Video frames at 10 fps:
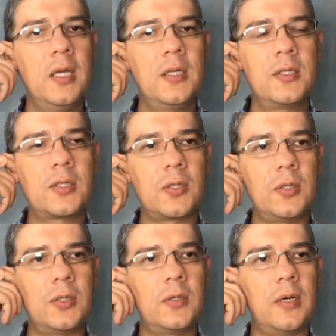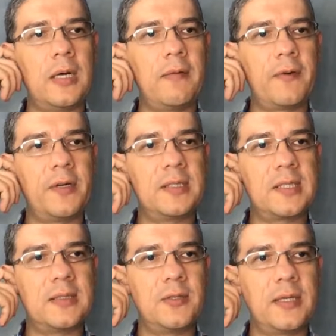So for
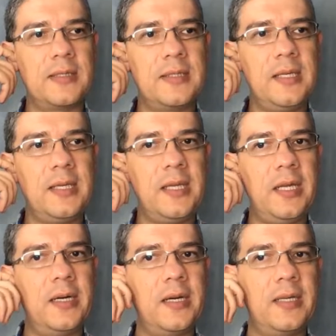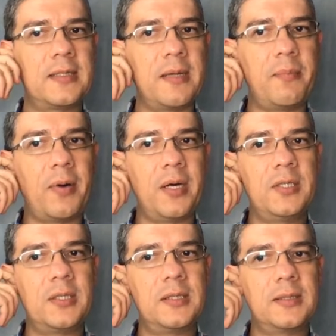instance, you can see here is the pie
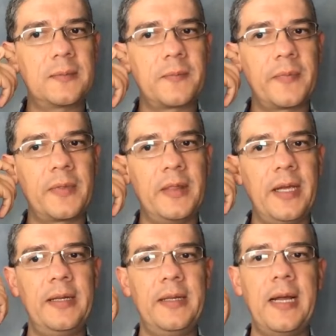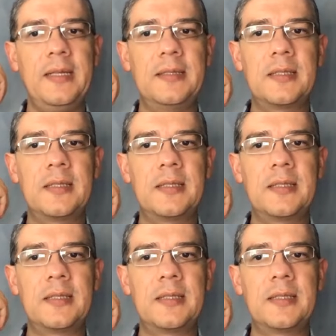chart, and then that